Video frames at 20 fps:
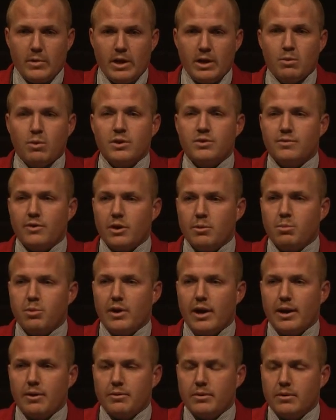he was very
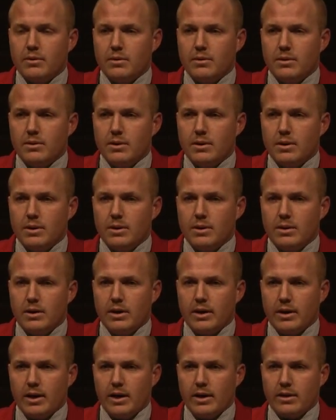proud.
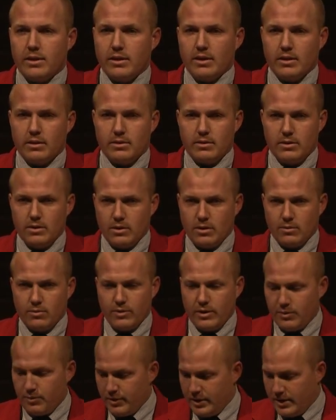I think, you know,
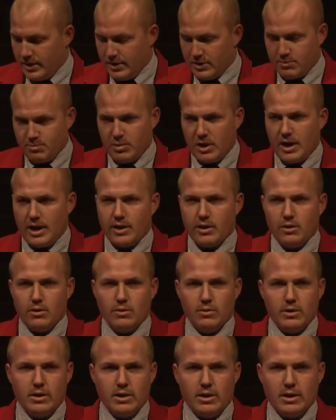reading his
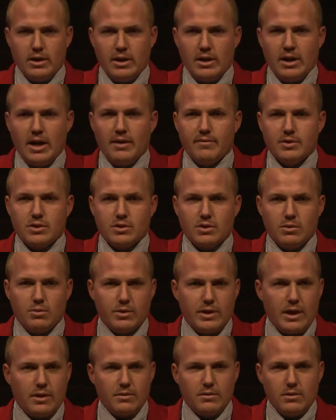bio, and obviously
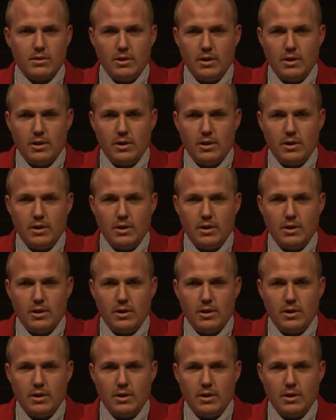without